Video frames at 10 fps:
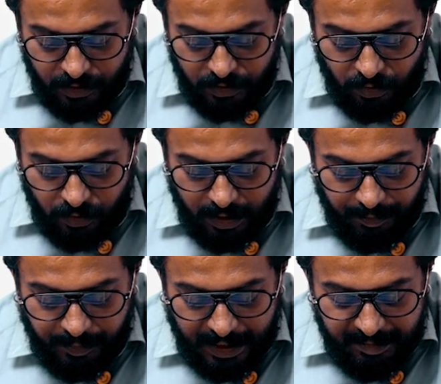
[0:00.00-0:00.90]
stool to
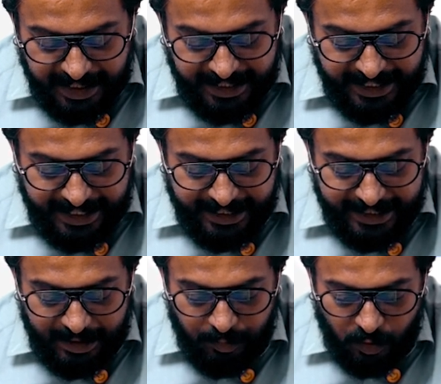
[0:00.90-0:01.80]
the primary
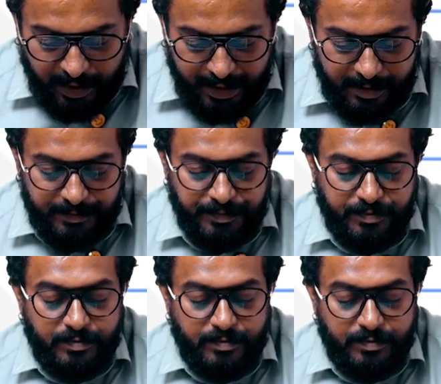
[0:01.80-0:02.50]
healthcare provider.